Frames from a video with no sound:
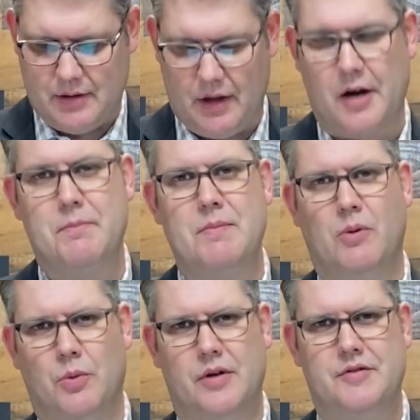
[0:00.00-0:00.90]
A lot of
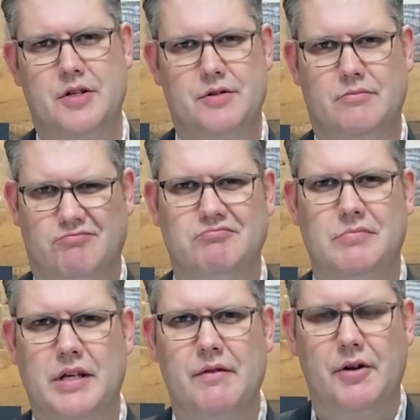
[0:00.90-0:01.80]
people would have just
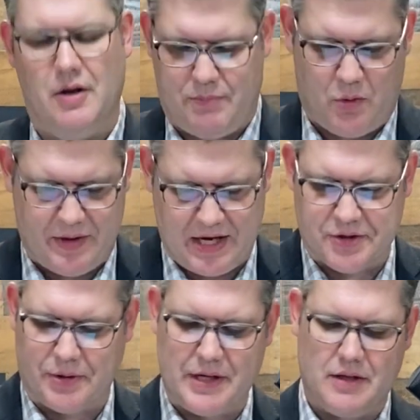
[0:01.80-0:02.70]
given up on that
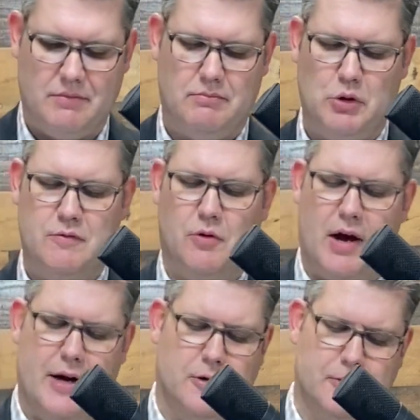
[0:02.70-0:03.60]
drink and moved
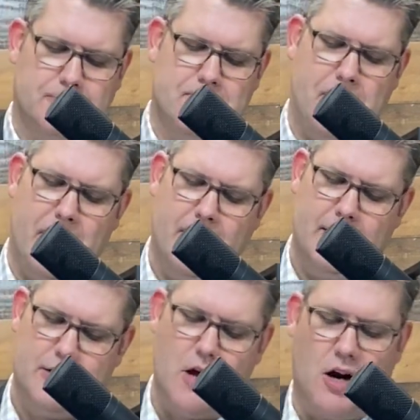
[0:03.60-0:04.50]
right on.
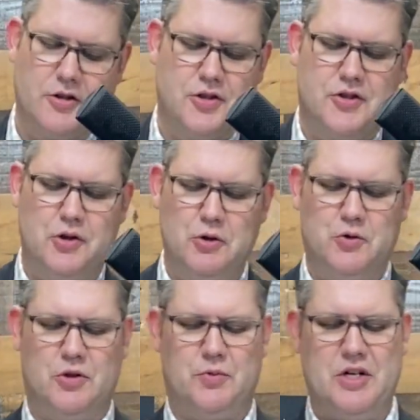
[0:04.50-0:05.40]
Dr.
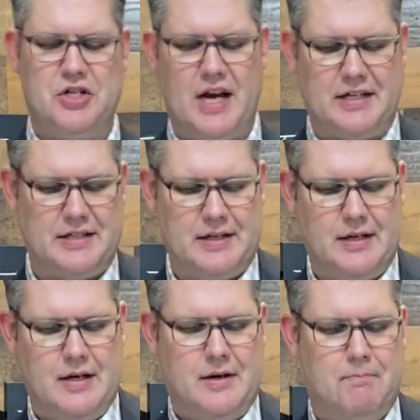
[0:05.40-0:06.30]
Seuss was
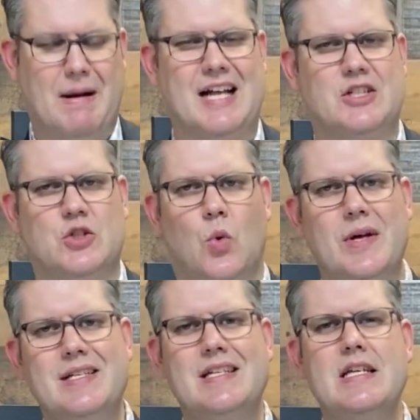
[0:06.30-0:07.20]
rejected by
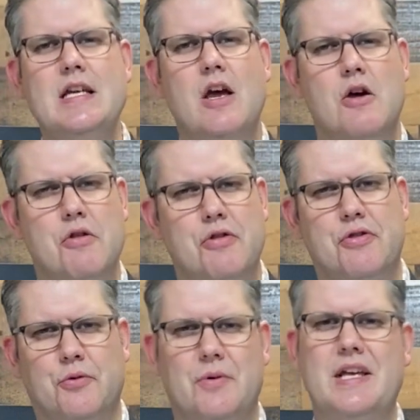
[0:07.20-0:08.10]

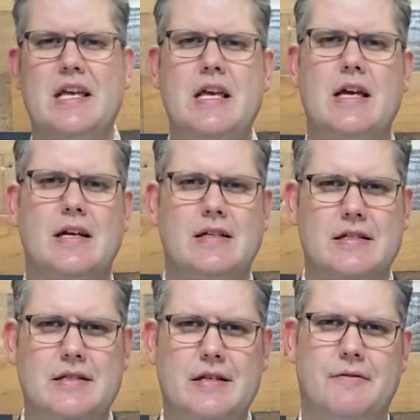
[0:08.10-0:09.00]
23
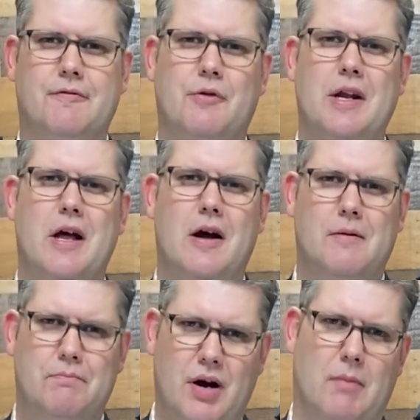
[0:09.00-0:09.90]
different
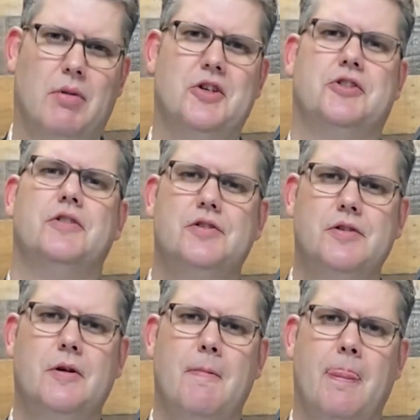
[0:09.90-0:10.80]
publishers